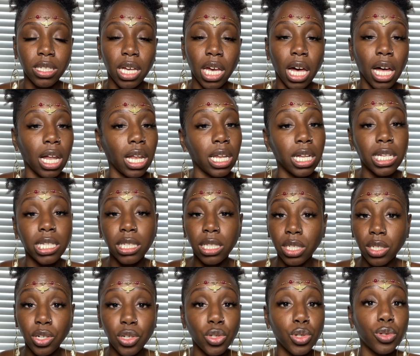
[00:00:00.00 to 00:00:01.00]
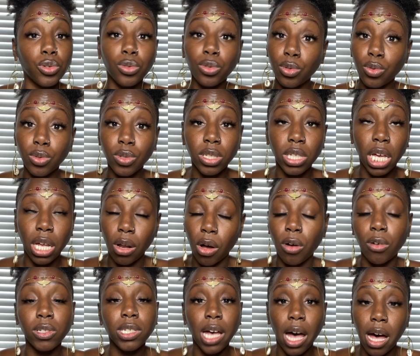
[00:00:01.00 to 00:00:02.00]
And cleanse your tools at
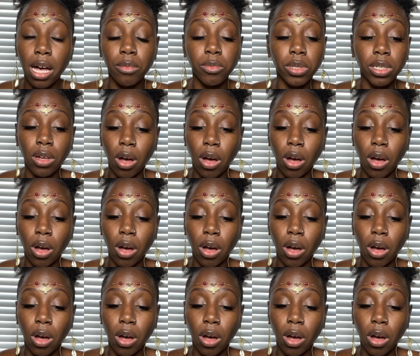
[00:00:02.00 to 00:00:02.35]
all times.